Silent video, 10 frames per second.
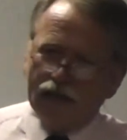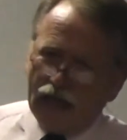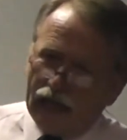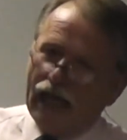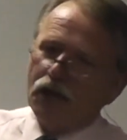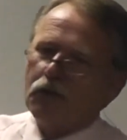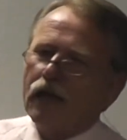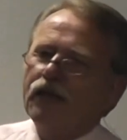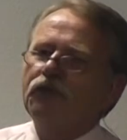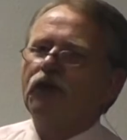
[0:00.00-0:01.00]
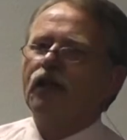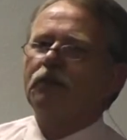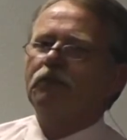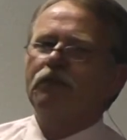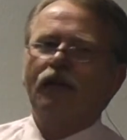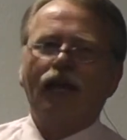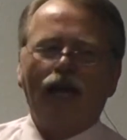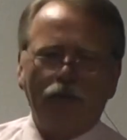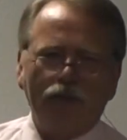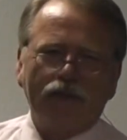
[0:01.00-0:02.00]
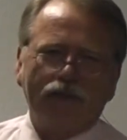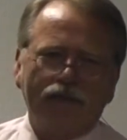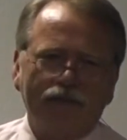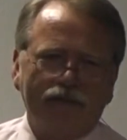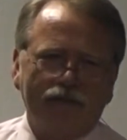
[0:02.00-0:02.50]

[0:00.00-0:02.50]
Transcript: now how do I develop apples?